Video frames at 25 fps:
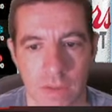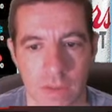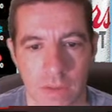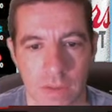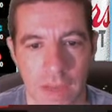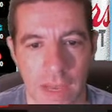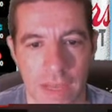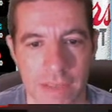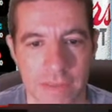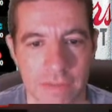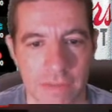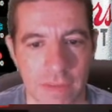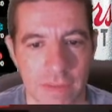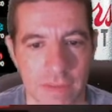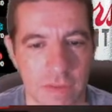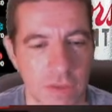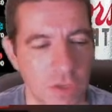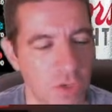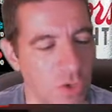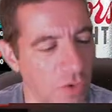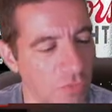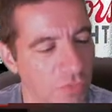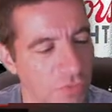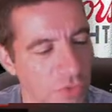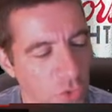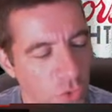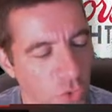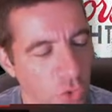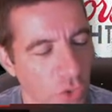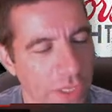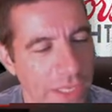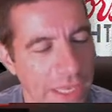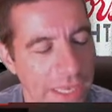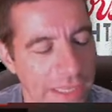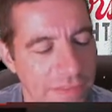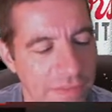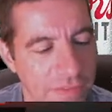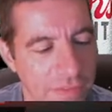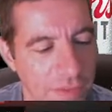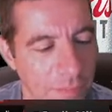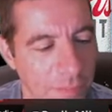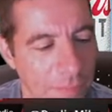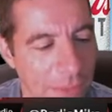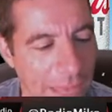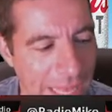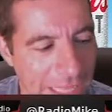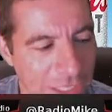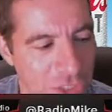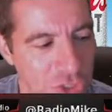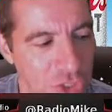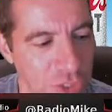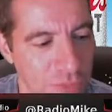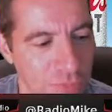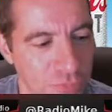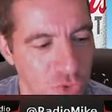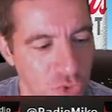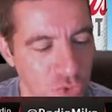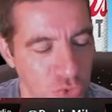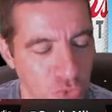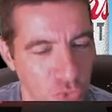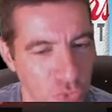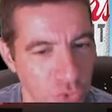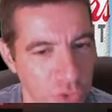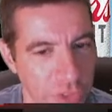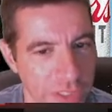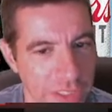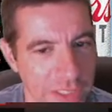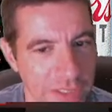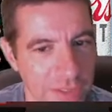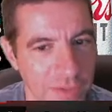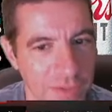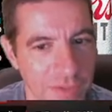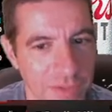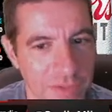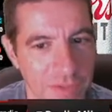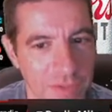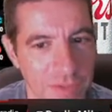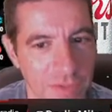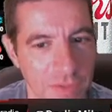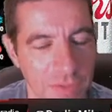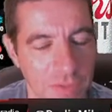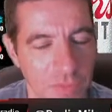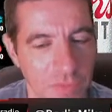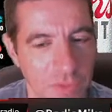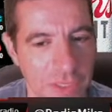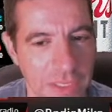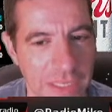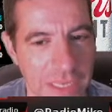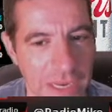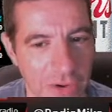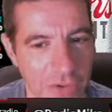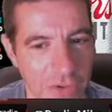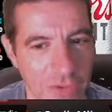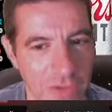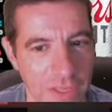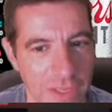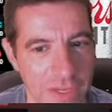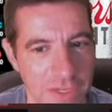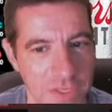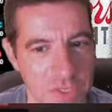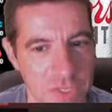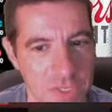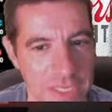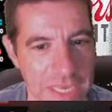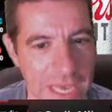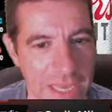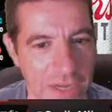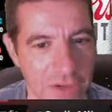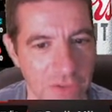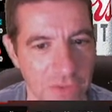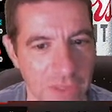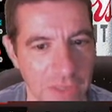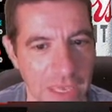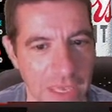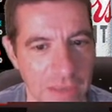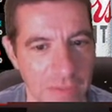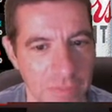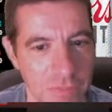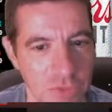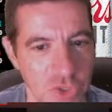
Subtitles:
if you look at the matchup, truly, the Carolina-Seattle game,